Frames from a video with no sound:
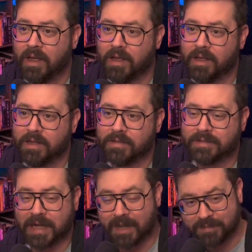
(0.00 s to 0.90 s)

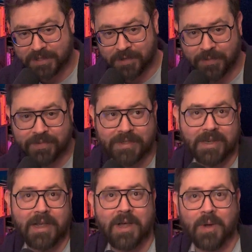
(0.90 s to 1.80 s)
time zones,
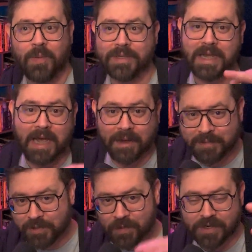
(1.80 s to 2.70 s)
what
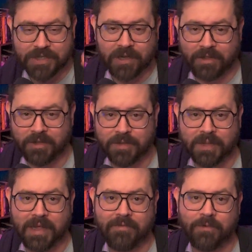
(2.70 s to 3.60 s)
times you're watching on those
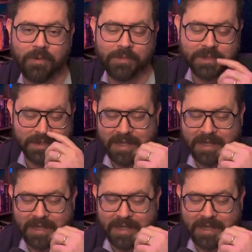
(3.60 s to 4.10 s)
platforms,